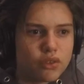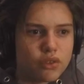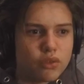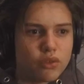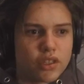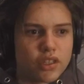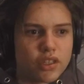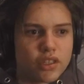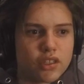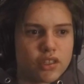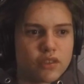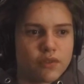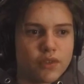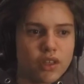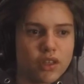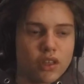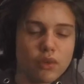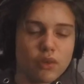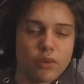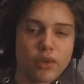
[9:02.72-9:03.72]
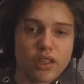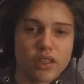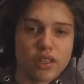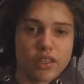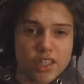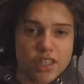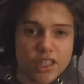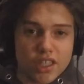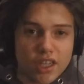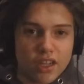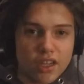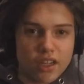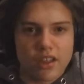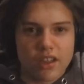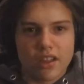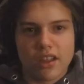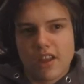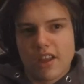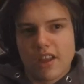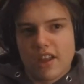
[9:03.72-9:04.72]
all because this feeling we can
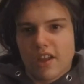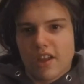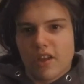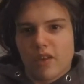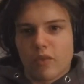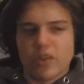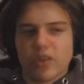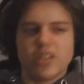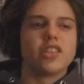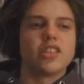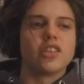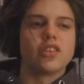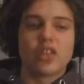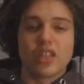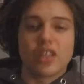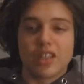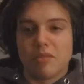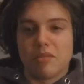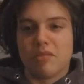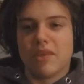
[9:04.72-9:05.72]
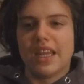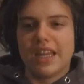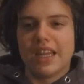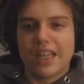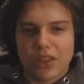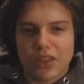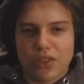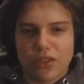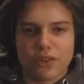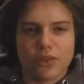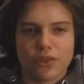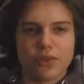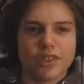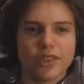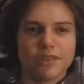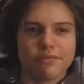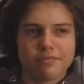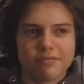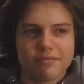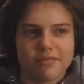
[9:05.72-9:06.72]
share. Once you look at the meaning through
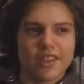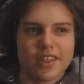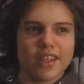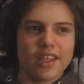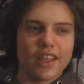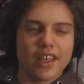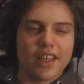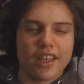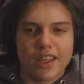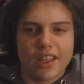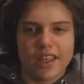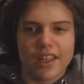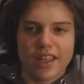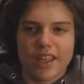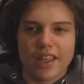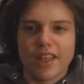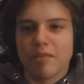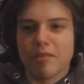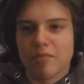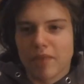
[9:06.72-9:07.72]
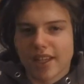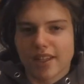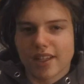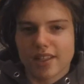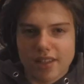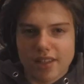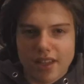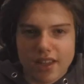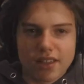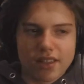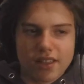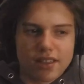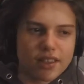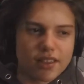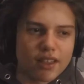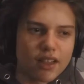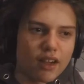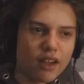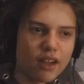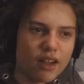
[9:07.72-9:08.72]
it, it makes sense.
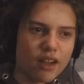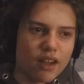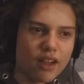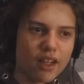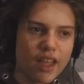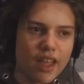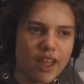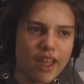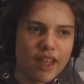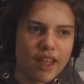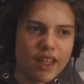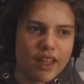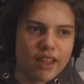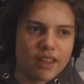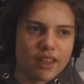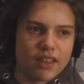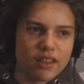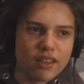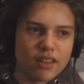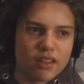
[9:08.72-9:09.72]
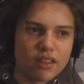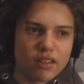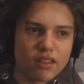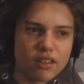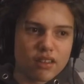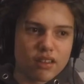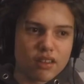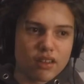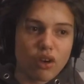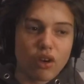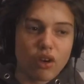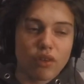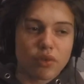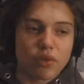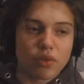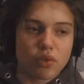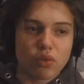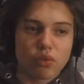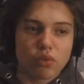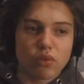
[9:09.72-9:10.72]
And
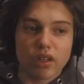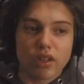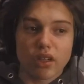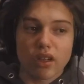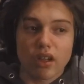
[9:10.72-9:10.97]
overall,